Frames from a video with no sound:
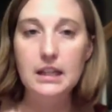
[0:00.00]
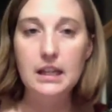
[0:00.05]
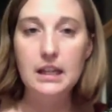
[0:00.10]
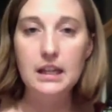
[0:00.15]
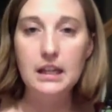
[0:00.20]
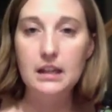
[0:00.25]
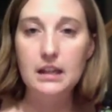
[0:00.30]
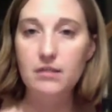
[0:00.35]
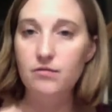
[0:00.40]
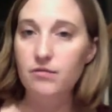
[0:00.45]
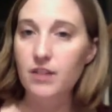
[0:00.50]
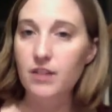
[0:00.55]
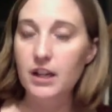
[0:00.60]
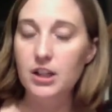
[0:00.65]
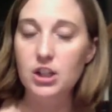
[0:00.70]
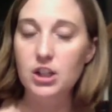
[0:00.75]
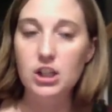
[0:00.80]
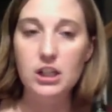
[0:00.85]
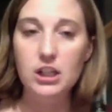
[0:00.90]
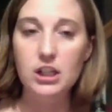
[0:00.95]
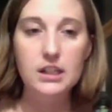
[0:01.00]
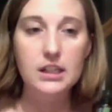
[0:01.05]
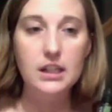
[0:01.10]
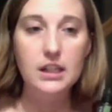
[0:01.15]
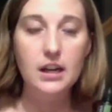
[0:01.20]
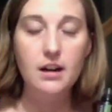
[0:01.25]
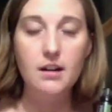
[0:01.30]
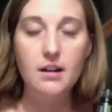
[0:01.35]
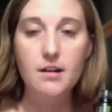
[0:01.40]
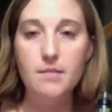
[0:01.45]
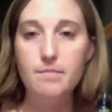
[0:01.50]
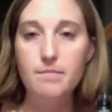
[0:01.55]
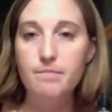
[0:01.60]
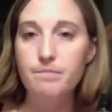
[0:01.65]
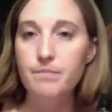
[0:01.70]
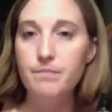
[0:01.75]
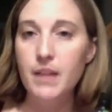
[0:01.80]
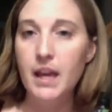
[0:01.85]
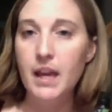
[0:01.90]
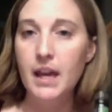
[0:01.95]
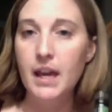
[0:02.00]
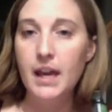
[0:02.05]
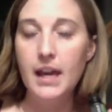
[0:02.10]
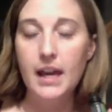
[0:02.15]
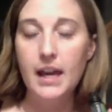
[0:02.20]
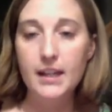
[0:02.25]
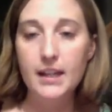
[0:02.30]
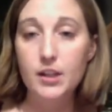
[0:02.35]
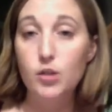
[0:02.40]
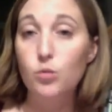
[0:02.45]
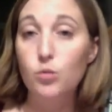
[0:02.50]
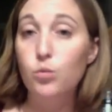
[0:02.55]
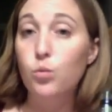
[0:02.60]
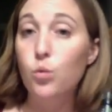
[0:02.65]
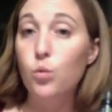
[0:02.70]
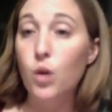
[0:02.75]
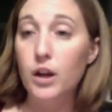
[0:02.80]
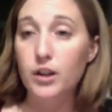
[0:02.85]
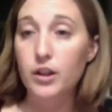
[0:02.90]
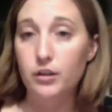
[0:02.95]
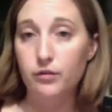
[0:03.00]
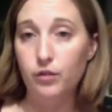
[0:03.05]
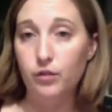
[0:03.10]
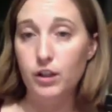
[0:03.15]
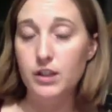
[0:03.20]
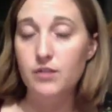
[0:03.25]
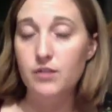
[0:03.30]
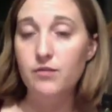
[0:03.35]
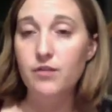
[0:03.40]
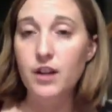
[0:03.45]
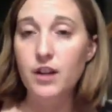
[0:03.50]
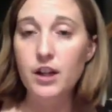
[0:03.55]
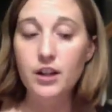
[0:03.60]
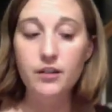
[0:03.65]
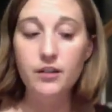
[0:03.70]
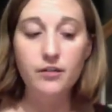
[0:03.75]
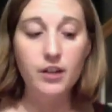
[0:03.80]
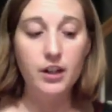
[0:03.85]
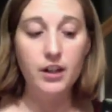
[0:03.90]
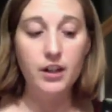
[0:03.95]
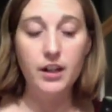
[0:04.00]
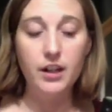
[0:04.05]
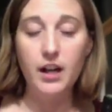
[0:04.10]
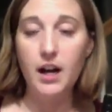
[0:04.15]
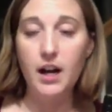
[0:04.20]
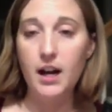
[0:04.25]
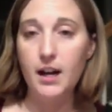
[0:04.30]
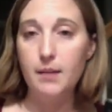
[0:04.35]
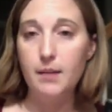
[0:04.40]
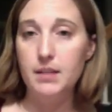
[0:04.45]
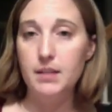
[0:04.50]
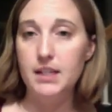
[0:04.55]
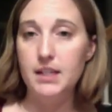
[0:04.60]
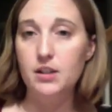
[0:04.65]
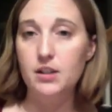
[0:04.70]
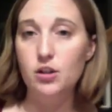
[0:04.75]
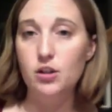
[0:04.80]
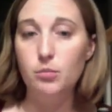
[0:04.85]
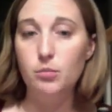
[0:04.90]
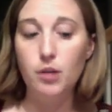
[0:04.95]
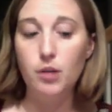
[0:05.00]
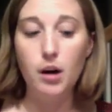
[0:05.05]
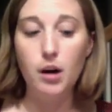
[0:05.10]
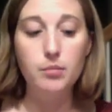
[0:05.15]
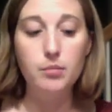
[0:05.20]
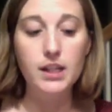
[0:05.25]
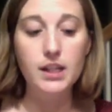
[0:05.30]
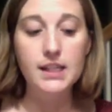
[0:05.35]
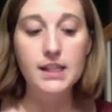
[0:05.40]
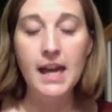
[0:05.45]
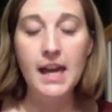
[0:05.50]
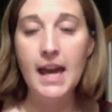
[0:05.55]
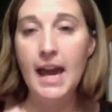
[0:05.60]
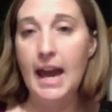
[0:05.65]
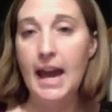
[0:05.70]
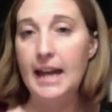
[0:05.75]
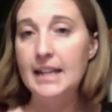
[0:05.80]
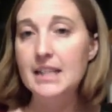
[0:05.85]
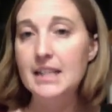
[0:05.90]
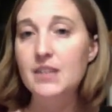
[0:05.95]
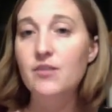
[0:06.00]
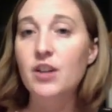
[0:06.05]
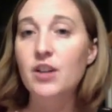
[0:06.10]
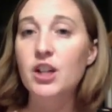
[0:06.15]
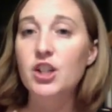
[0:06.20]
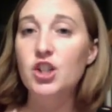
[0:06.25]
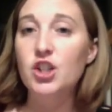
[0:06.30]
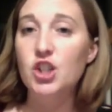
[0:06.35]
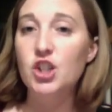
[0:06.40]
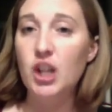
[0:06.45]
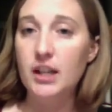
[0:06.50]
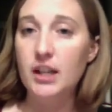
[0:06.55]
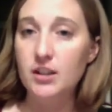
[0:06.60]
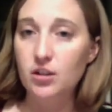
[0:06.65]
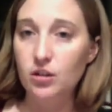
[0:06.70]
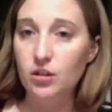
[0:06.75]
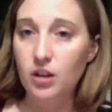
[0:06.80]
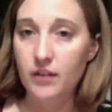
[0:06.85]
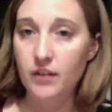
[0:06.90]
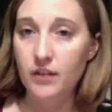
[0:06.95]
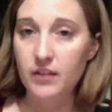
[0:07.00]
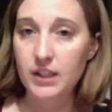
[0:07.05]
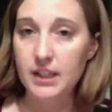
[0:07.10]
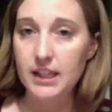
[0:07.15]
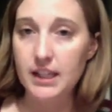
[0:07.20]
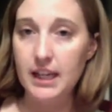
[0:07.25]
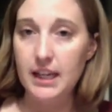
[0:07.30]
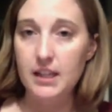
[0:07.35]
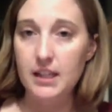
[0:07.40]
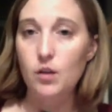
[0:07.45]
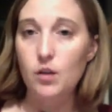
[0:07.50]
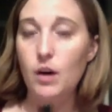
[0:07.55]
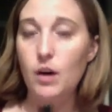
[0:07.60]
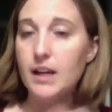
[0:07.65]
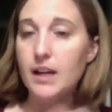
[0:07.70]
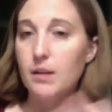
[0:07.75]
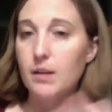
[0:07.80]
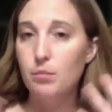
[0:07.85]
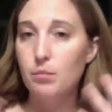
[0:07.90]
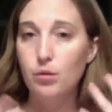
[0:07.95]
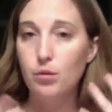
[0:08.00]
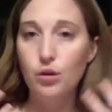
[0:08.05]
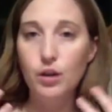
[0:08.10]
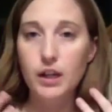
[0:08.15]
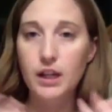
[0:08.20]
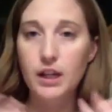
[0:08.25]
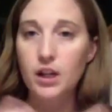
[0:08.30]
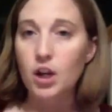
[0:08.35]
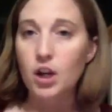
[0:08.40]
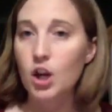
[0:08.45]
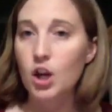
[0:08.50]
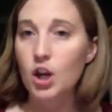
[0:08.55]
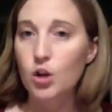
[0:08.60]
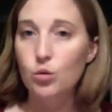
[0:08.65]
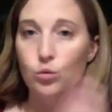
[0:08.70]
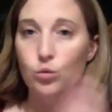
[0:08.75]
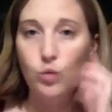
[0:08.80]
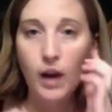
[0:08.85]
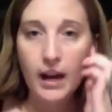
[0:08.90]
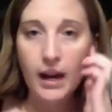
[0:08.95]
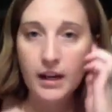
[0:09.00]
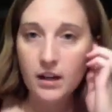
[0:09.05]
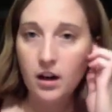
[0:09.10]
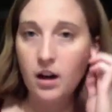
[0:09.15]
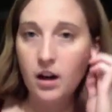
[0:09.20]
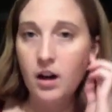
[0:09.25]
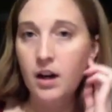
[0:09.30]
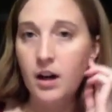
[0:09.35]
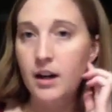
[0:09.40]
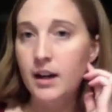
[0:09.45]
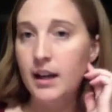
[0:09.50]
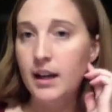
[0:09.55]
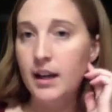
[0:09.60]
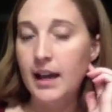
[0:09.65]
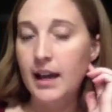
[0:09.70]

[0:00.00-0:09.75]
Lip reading: infectious. It's wonderful. It's very, very high medicinal properties, and it's very gentle on the skin. So I can put it right on